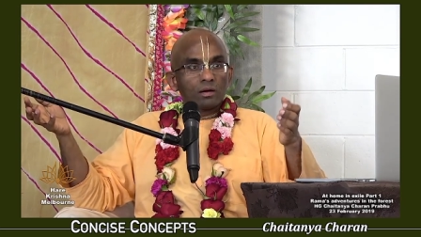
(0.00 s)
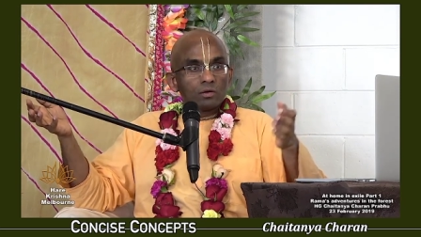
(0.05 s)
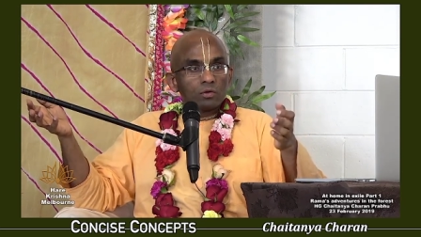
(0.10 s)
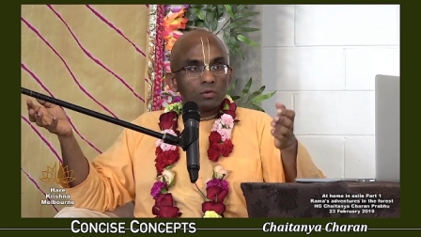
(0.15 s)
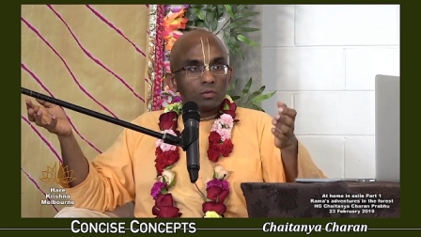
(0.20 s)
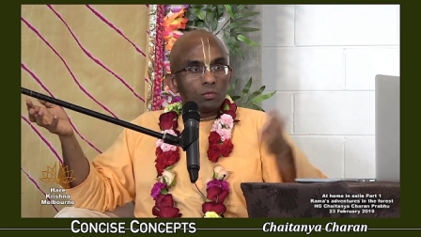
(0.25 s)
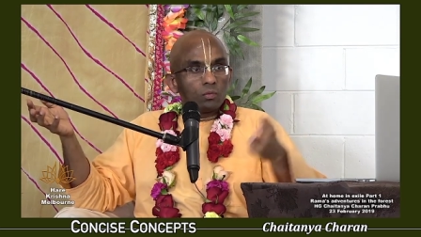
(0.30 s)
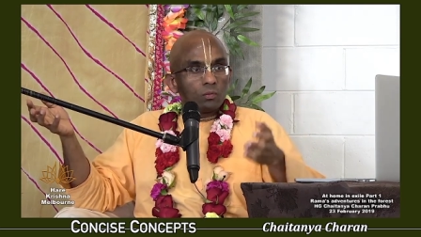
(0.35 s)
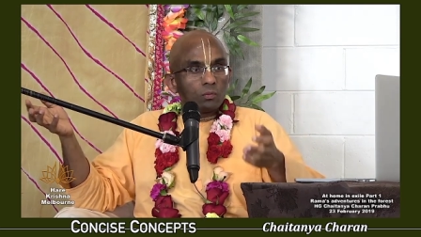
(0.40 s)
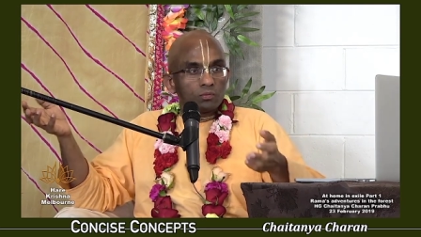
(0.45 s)

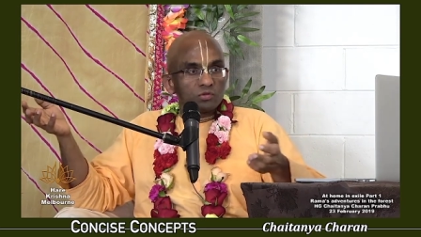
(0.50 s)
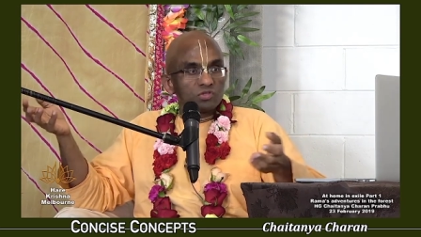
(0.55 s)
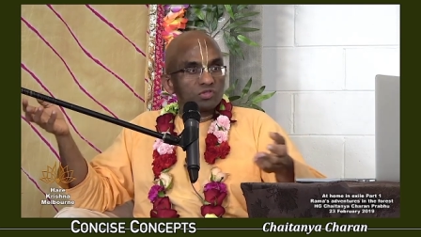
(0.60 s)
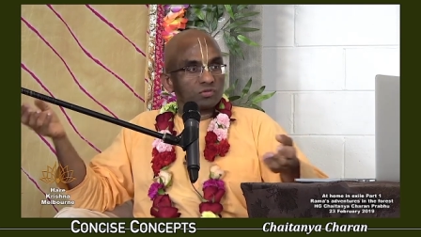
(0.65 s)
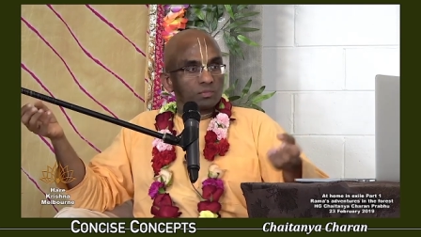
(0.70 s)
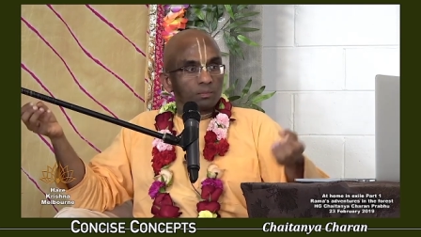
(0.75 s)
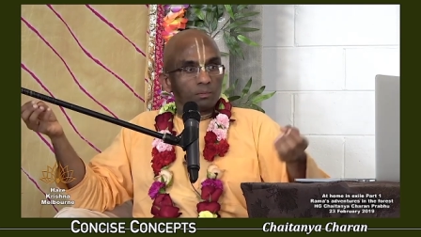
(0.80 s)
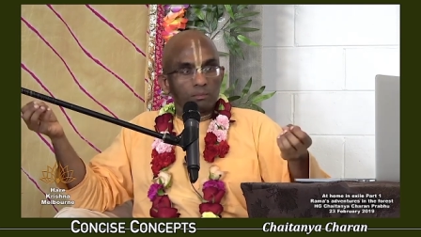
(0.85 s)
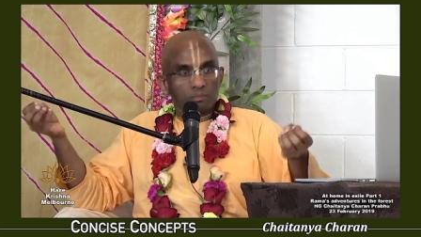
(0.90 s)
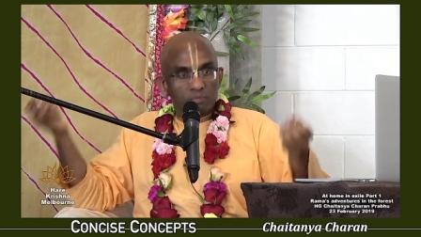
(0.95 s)
to
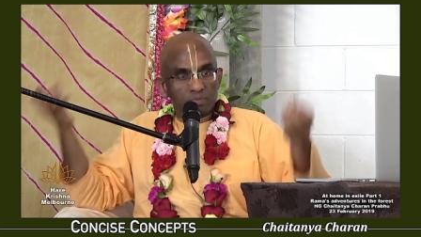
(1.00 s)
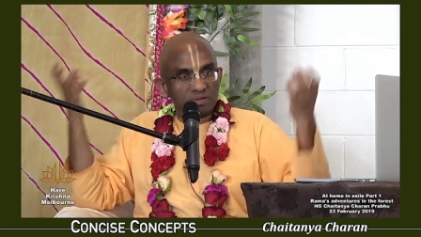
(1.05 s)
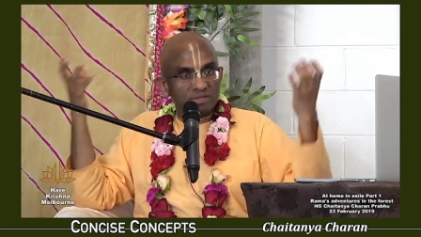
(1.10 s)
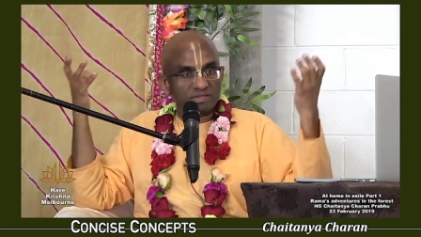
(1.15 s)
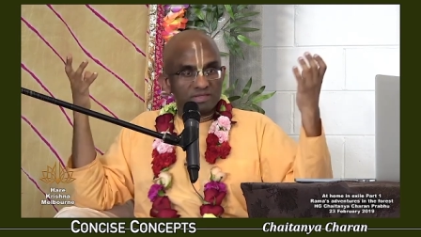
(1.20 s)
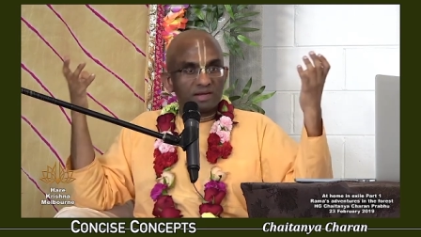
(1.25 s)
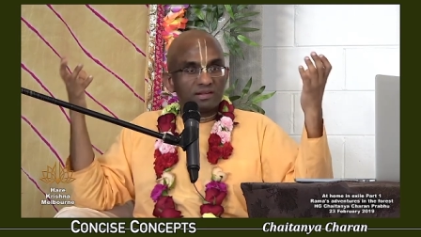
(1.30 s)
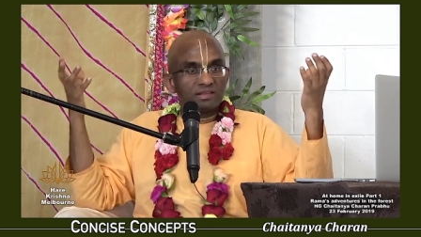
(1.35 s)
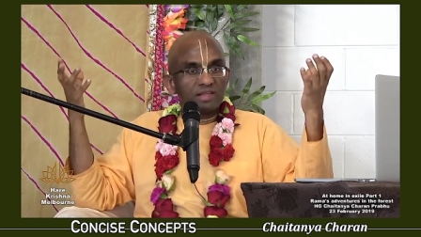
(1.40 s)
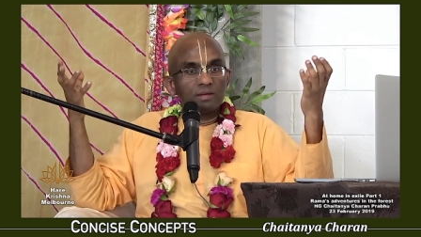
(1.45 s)
just
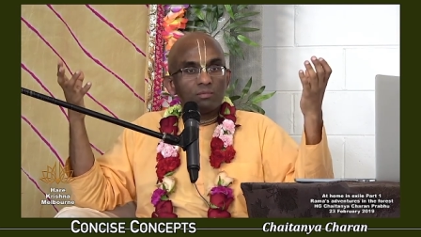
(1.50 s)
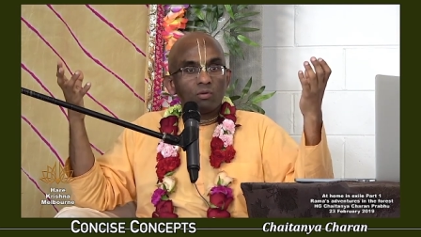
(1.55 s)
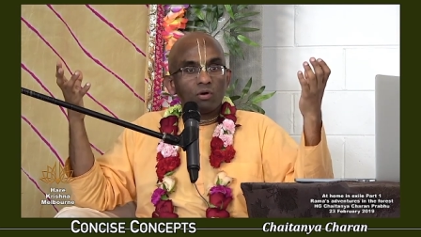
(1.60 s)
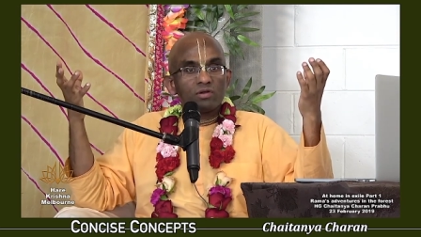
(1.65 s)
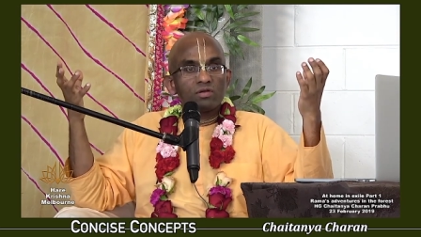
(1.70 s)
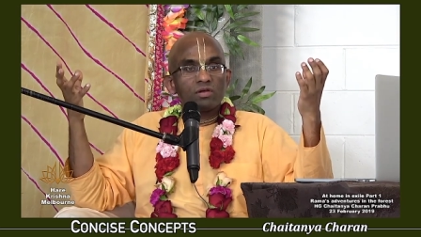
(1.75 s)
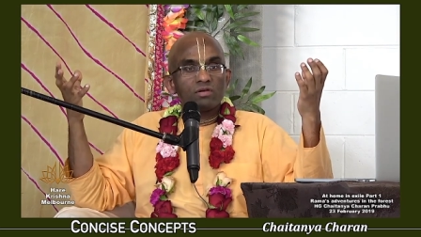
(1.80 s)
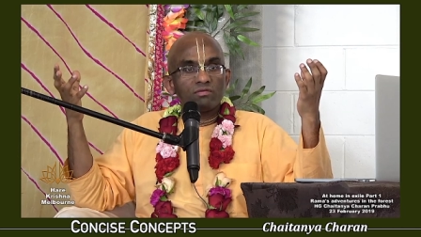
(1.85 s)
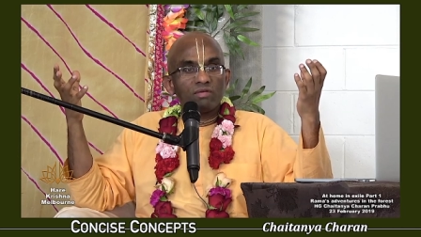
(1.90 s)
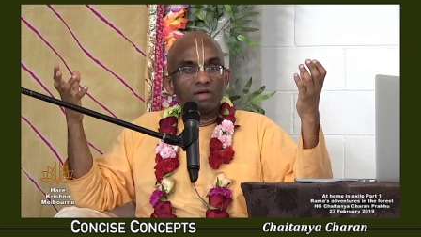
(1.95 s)
set their
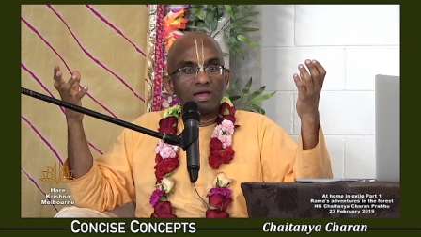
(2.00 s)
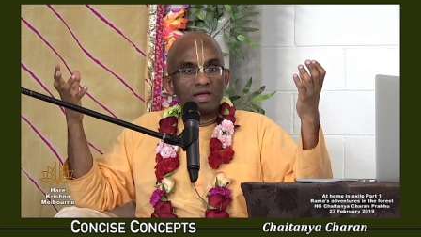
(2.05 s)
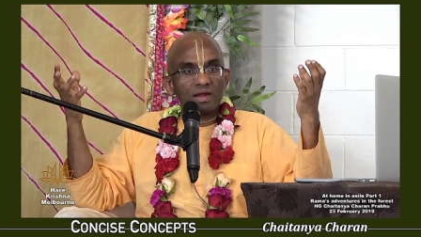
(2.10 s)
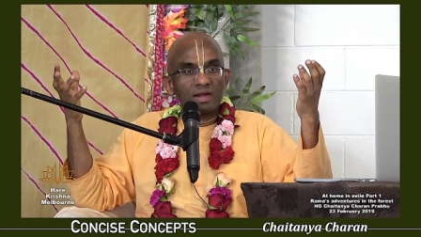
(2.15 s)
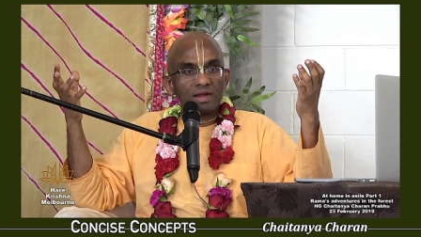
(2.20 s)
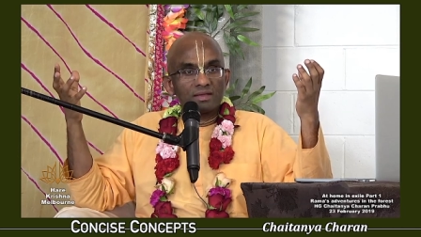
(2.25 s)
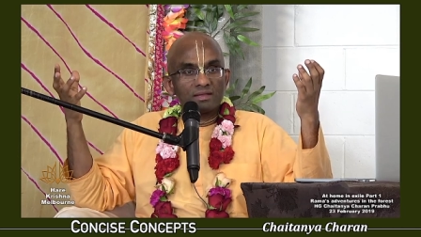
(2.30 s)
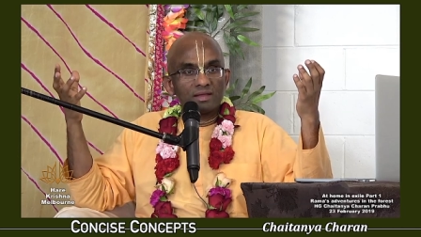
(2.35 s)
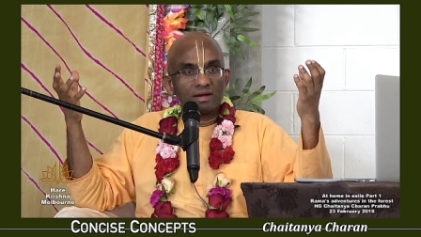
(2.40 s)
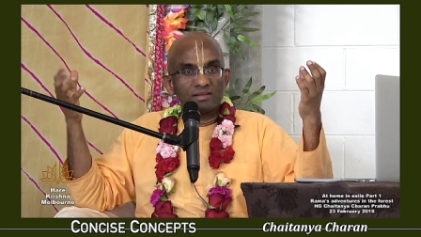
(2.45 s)
body on fire
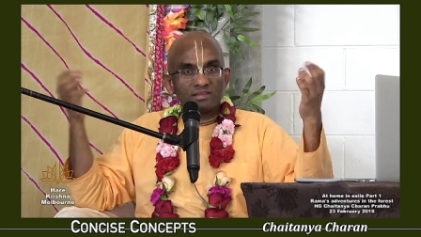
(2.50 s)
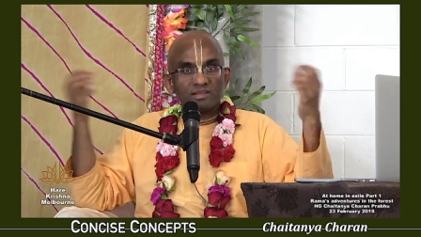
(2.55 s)
like that?